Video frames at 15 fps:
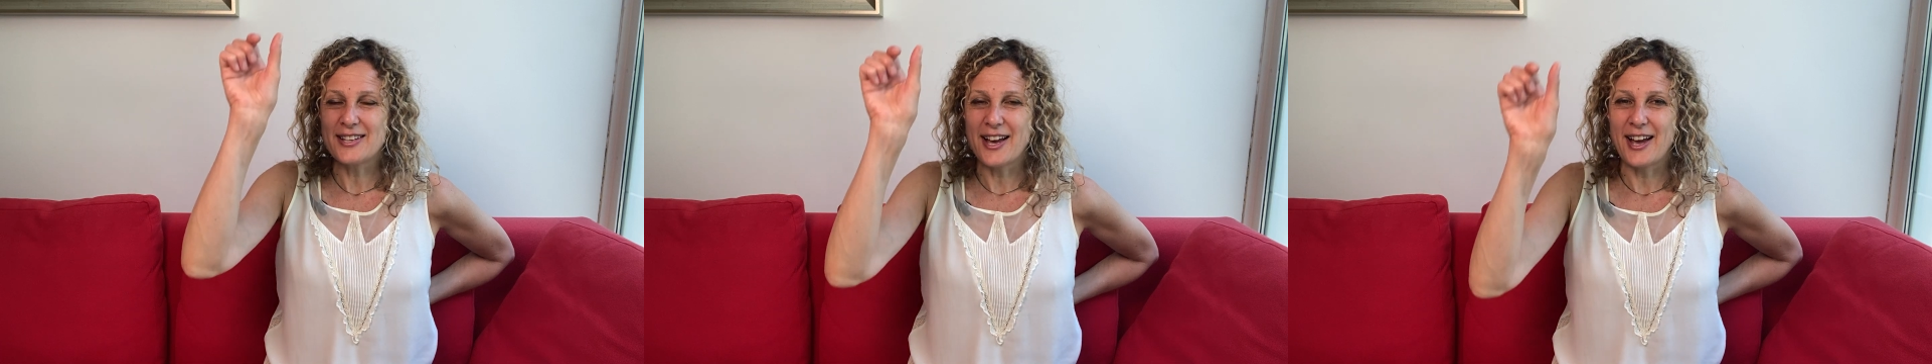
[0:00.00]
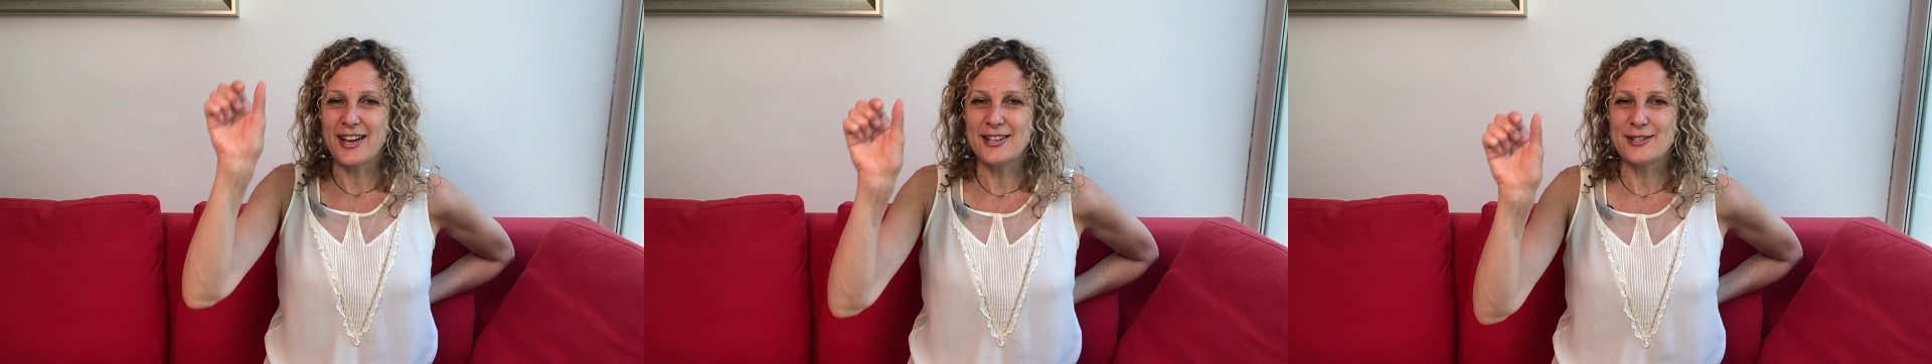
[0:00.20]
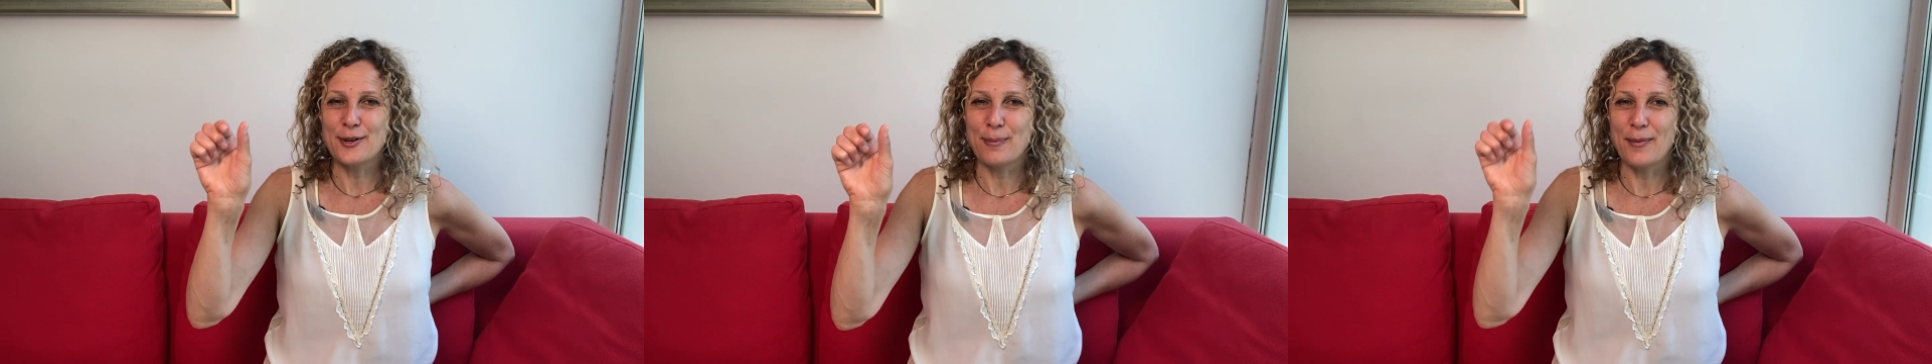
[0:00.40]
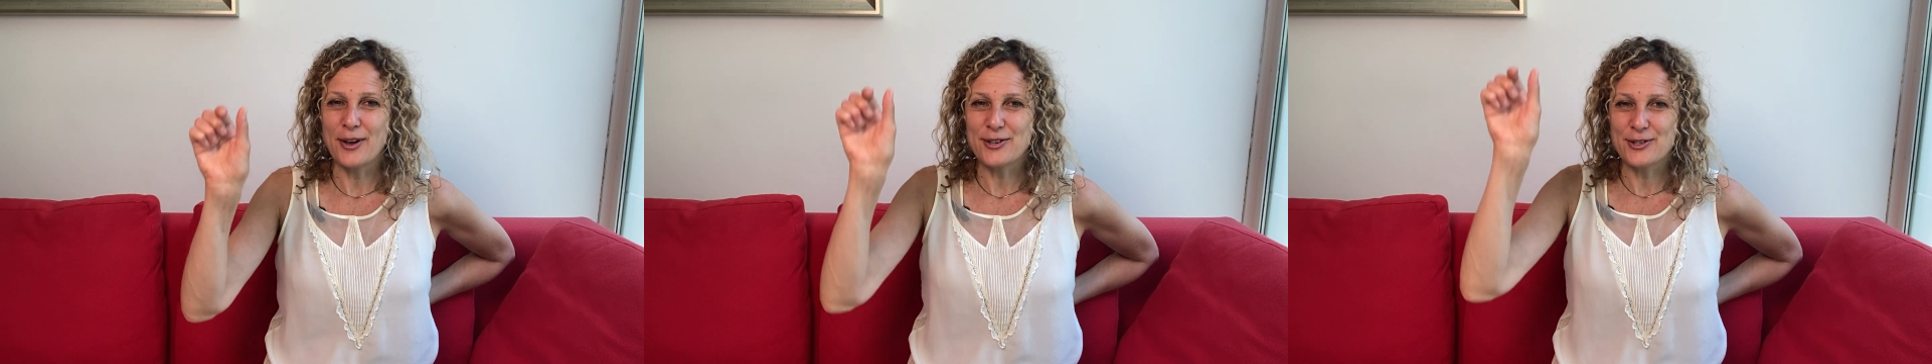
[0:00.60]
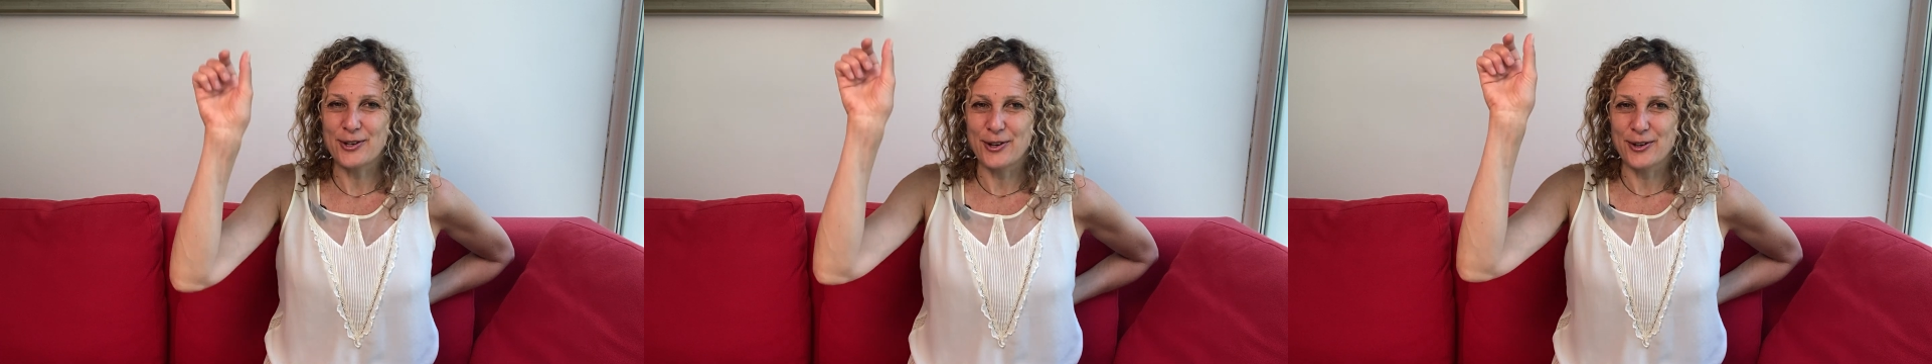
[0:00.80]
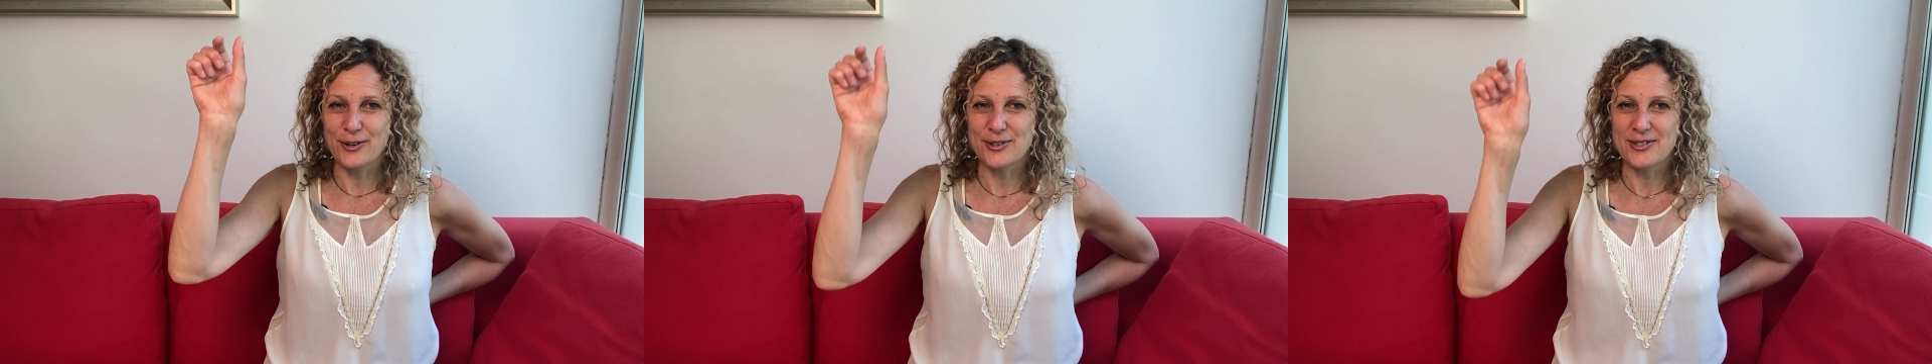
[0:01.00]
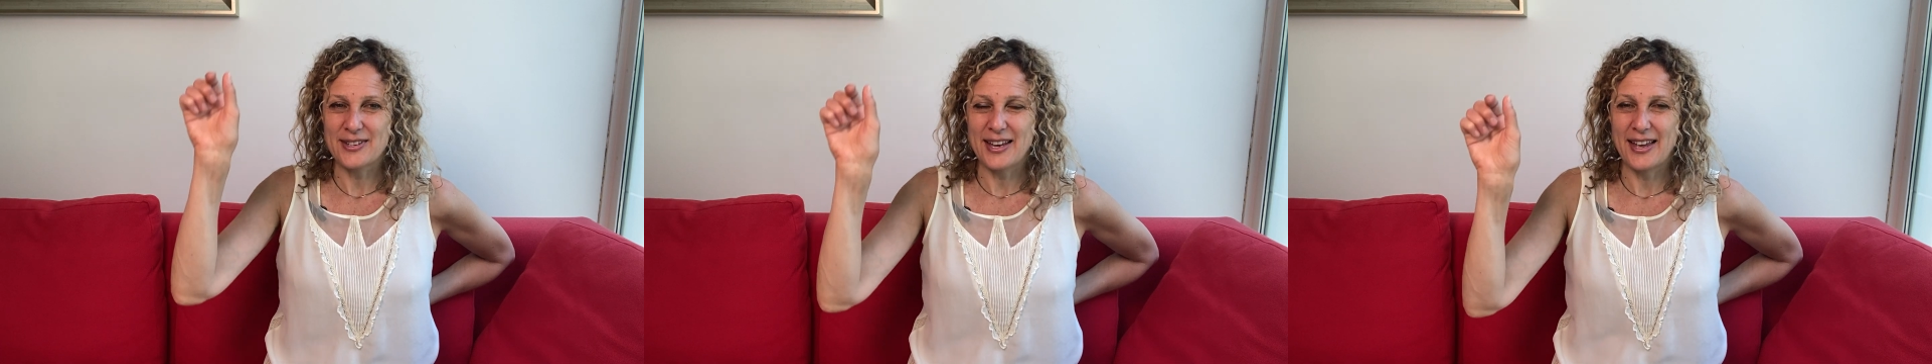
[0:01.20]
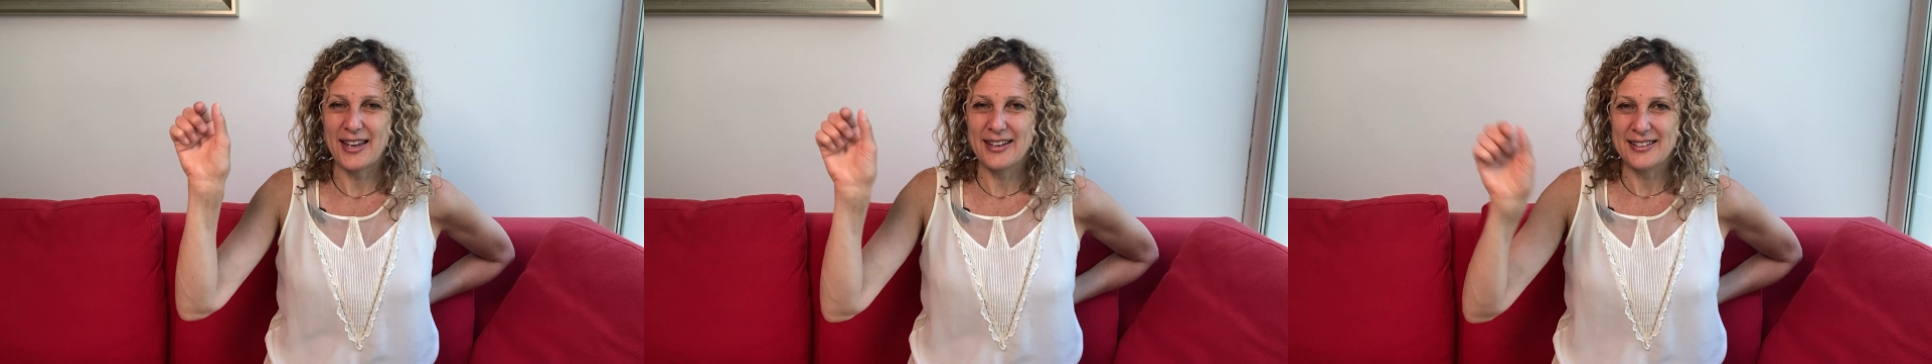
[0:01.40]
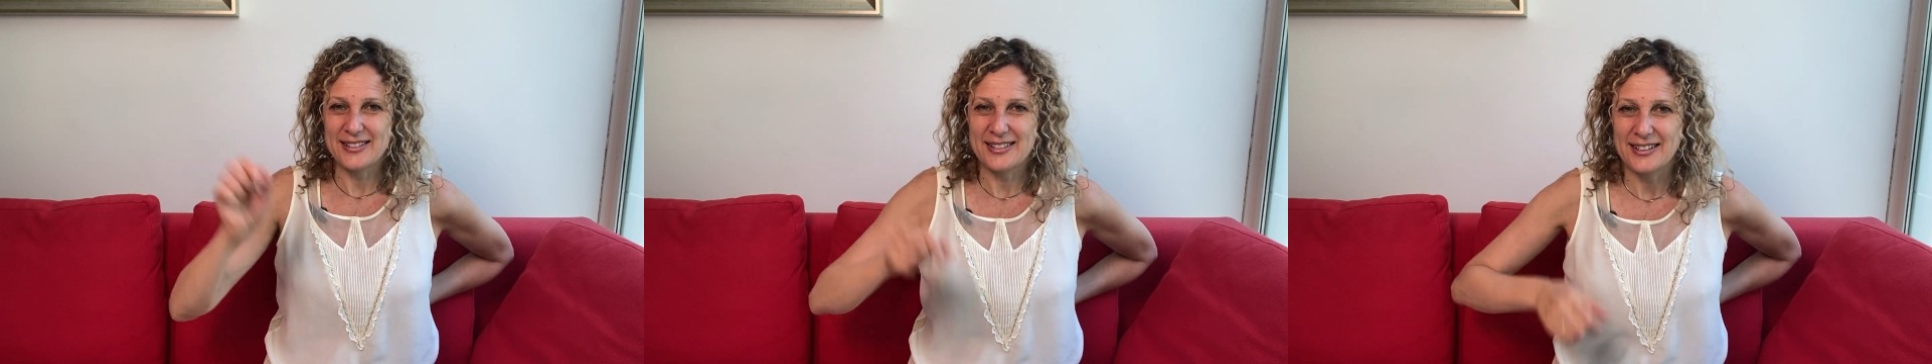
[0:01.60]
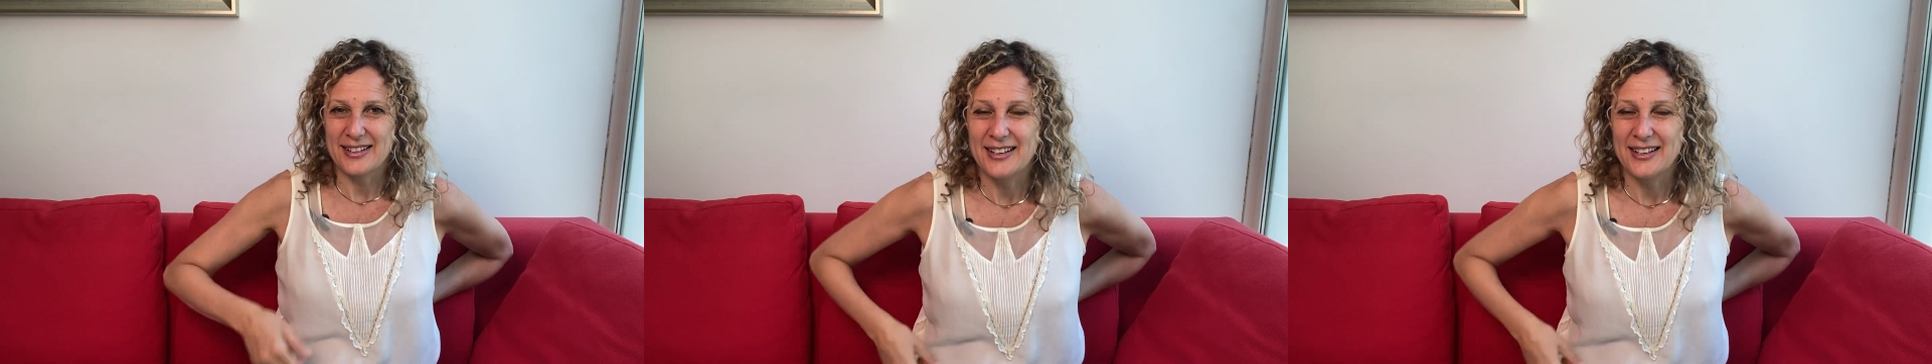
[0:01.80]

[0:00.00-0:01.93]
tight muscles, and